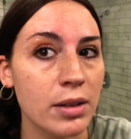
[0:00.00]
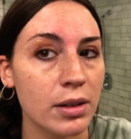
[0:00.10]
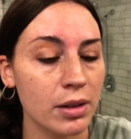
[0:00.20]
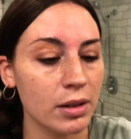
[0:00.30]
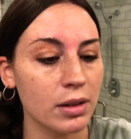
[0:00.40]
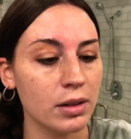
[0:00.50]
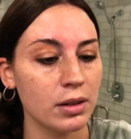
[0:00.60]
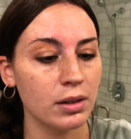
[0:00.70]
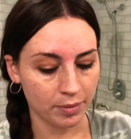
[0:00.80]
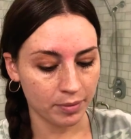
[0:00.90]
Oh.
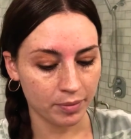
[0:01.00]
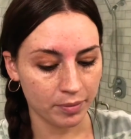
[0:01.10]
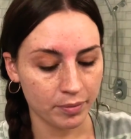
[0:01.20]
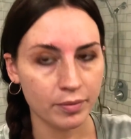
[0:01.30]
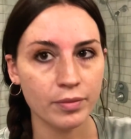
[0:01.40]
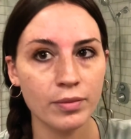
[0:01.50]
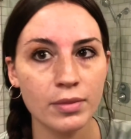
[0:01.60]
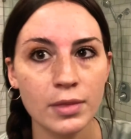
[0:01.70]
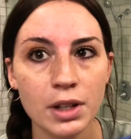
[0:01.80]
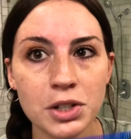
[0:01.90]

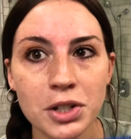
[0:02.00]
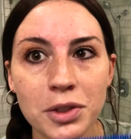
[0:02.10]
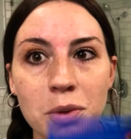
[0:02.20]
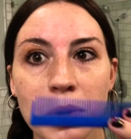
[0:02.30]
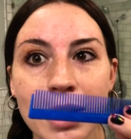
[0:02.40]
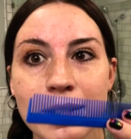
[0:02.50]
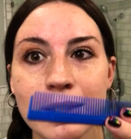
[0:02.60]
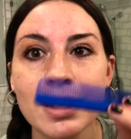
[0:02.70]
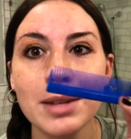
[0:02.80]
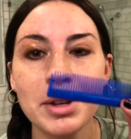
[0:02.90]
I just got the wax
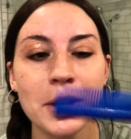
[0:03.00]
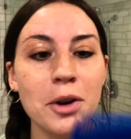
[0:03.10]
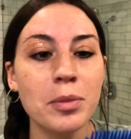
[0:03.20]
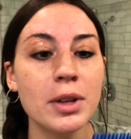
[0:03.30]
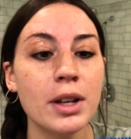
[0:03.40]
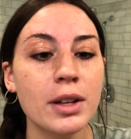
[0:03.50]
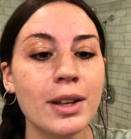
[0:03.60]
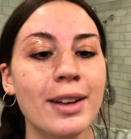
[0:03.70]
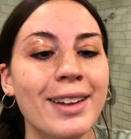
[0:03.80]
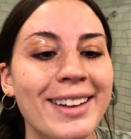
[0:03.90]
in my comb.
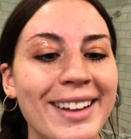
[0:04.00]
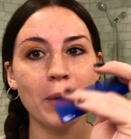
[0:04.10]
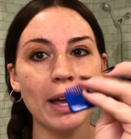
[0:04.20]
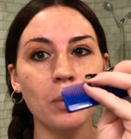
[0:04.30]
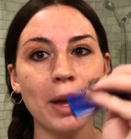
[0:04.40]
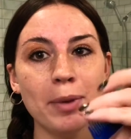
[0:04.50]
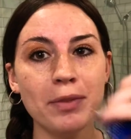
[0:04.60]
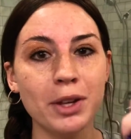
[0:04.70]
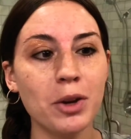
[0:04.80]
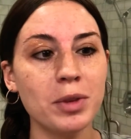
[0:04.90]
I had to wipe off the
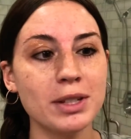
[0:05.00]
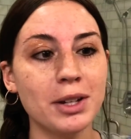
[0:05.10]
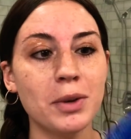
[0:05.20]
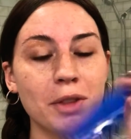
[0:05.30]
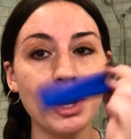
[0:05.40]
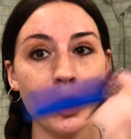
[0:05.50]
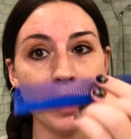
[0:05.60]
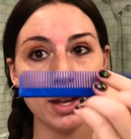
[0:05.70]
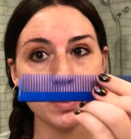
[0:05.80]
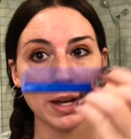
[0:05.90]
comb because I don't want the comb that
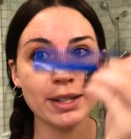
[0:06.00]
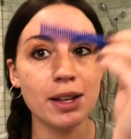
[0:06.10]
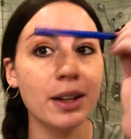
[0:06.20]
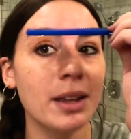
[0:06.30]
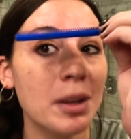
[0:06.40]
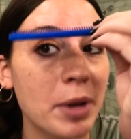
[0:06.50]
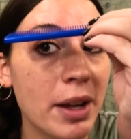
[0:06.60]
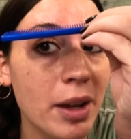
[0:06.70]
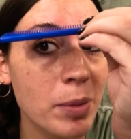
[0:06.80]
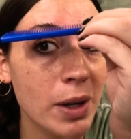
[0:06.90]
has wax on it in my eyebrow.